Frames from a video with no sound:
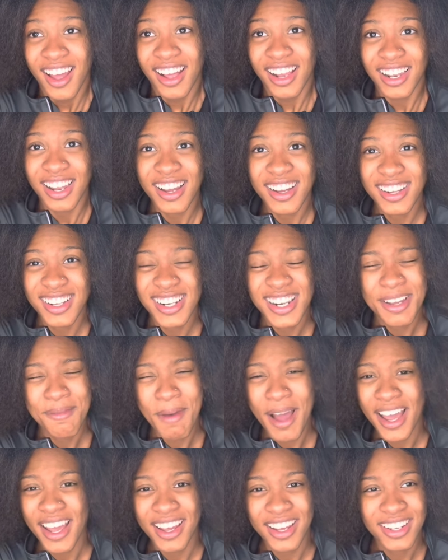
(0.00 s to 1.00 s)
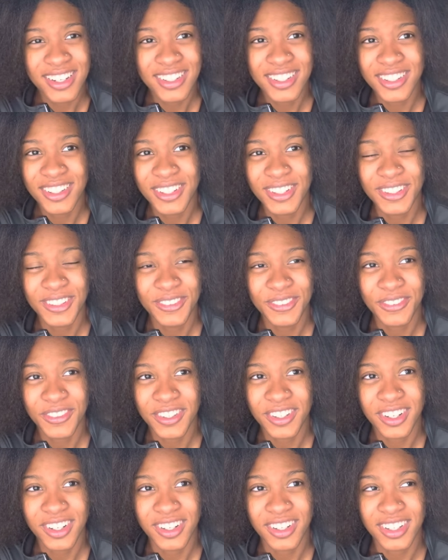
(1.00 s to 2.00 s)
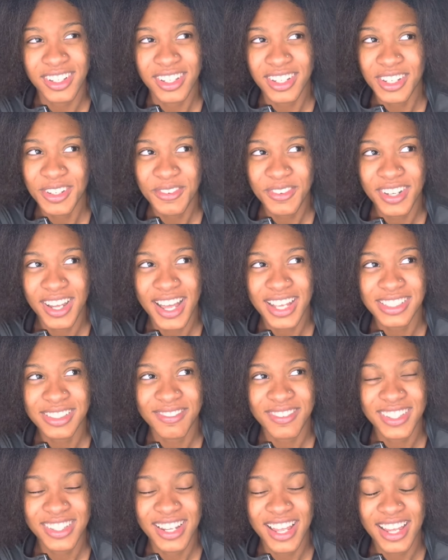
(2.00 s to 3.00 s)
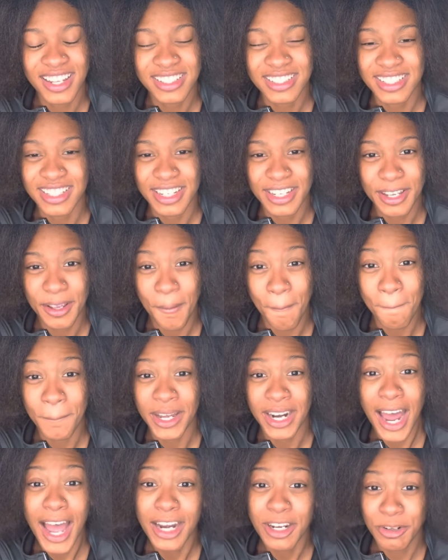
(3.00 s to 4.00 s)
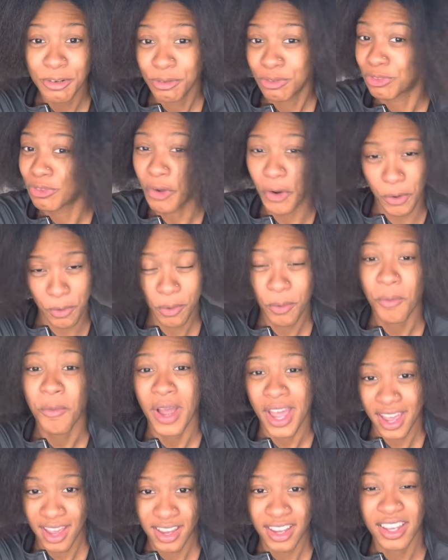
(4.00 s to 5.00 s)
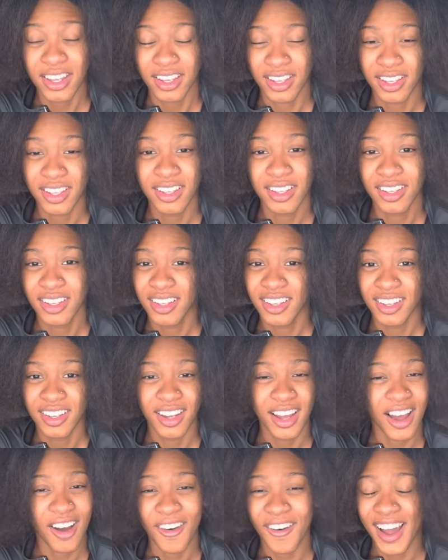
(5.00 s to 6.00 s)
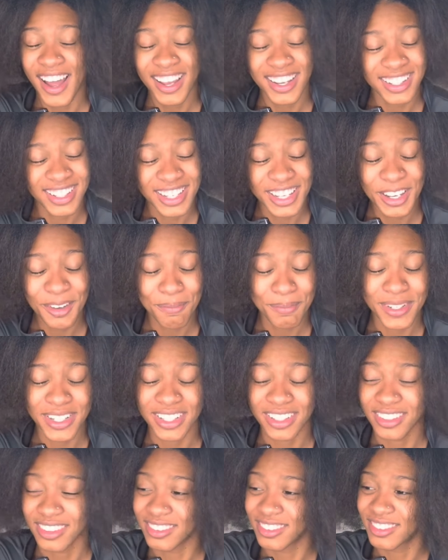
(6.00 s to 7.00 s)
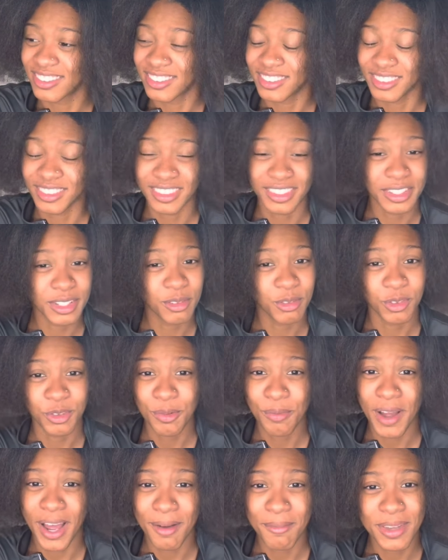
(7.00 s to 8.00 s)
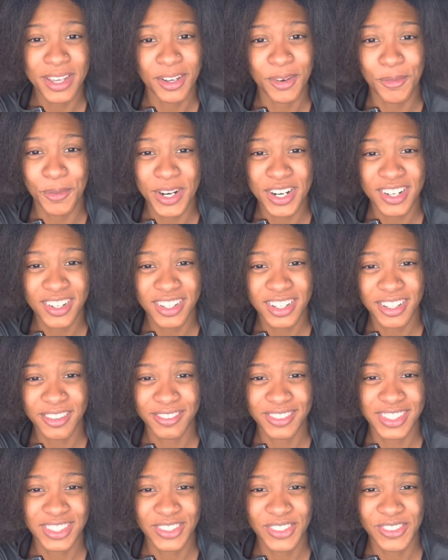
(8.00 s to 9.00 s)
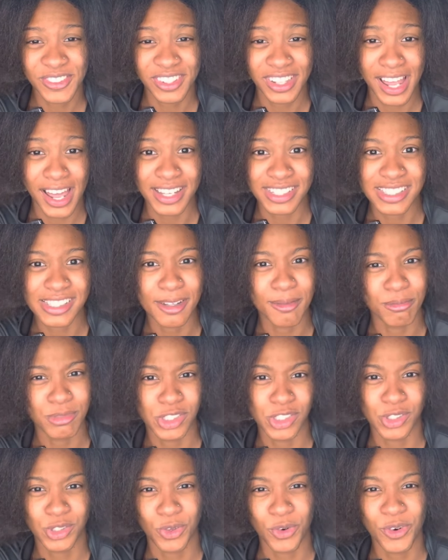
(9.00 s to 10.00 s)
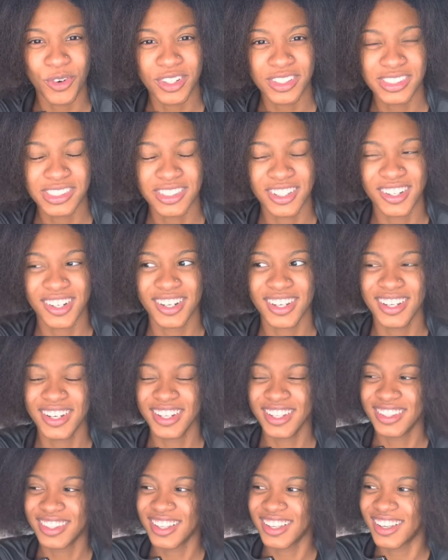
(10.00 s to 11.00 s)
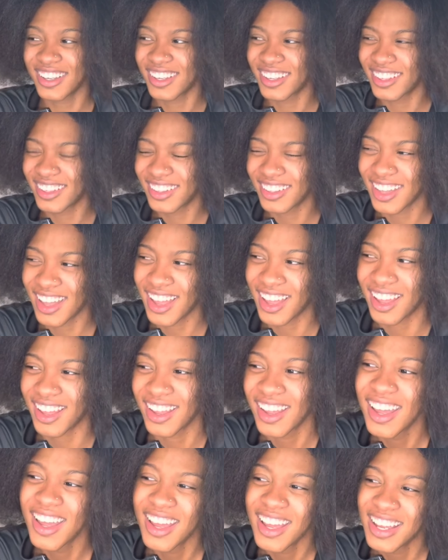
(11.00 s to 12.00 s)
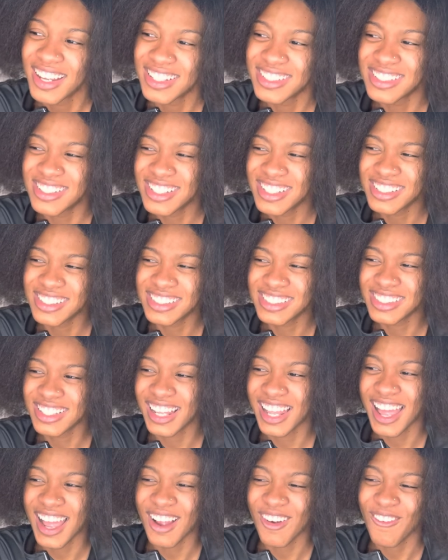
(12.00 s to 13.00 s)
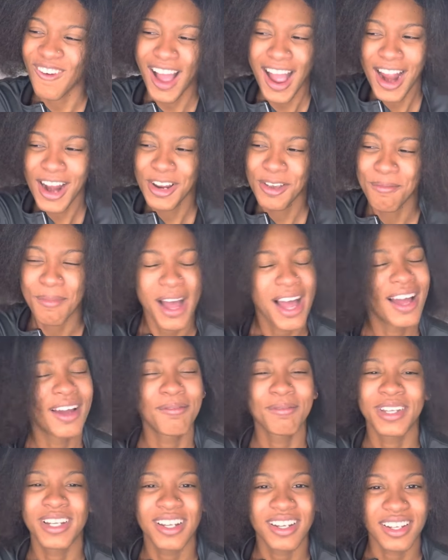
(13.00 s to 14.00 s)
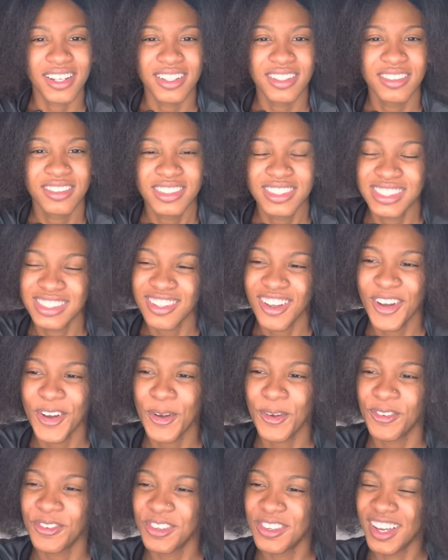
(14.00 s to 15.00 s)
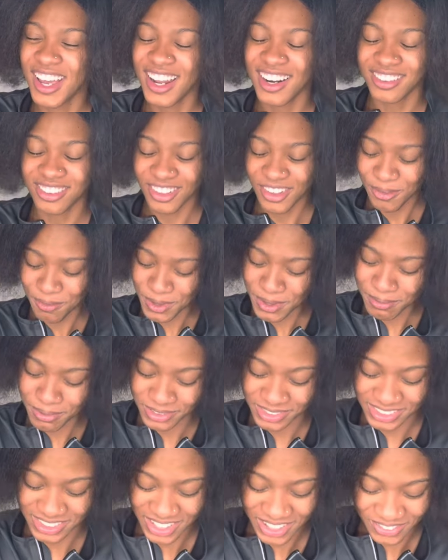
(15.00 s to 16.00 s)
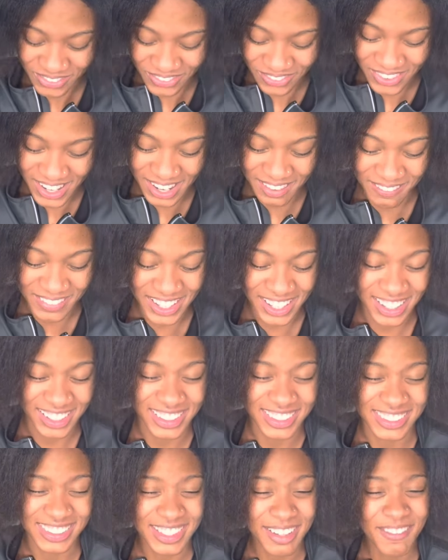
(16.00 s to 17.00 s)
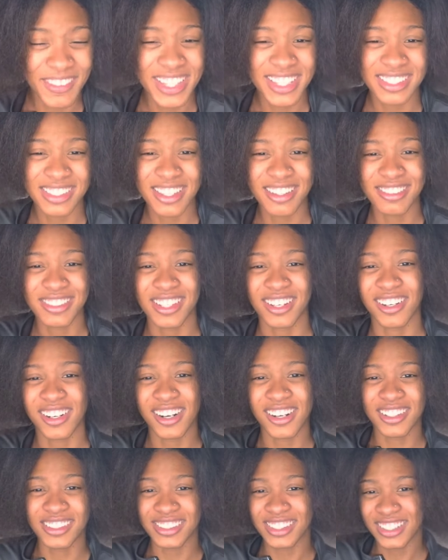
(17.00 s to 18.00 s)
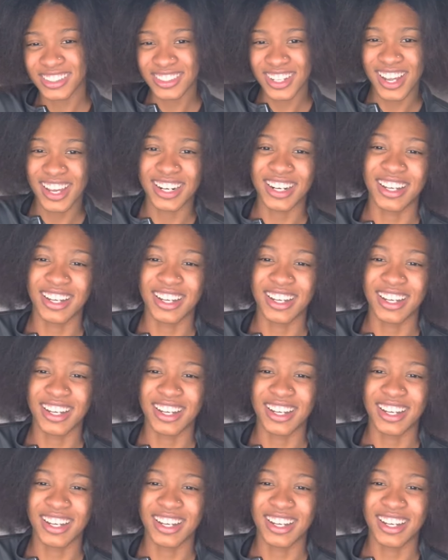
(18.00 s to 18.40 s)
luckily my anger for anyone hasn't been that deep, but I do throw away. Oh, I ain't keeping it. You buy me a weird gift too, like some shorts or anything that just like, why are you buying me that? So you gotta throw people's stuff away, man, because some of these gifts are cursed. They're trying